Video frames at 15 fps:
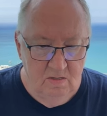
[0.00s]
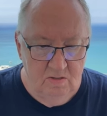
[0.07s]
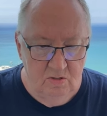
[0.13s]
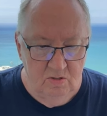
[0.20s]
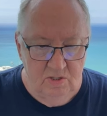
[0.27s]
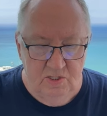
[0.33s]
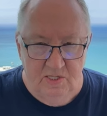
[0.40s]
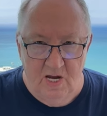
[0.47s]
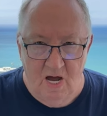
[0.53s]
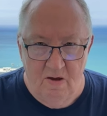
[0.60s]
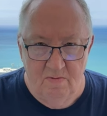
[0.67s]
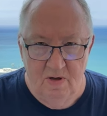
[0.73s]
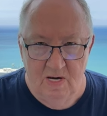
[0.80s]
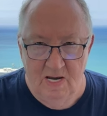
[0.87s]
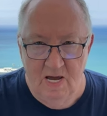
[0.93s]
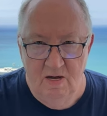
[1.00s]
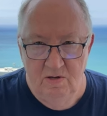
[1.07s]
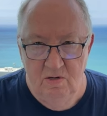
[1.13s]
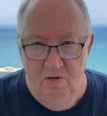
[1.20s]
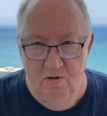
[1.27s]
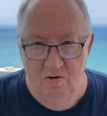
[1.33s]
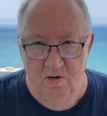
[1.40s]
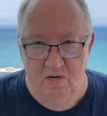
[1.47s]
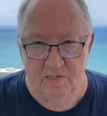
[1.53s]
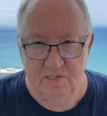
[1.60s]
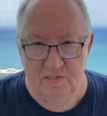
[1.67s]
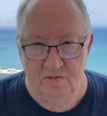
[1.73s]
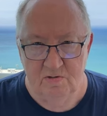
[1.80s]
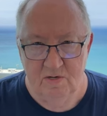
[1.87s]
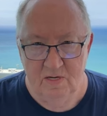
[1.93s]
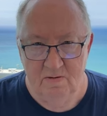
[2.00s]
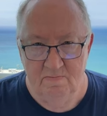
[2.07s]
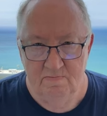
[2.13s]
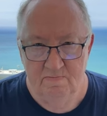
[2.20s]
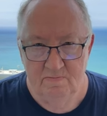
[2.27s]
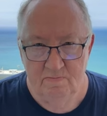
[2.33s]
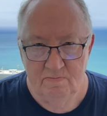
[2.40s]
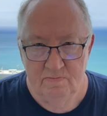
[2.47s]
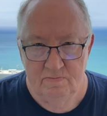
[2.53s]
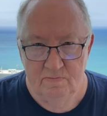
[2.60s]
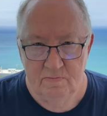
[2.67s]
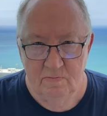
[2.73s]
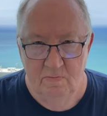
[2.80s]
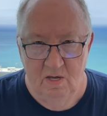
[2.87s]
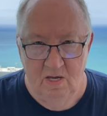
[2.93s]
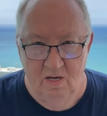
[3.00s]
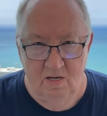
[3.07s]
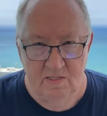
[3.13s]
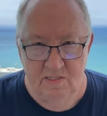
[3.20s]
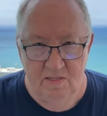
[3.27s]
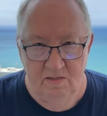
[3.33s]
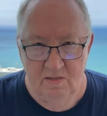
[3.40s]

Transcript: to stop and allow you to cross the street, because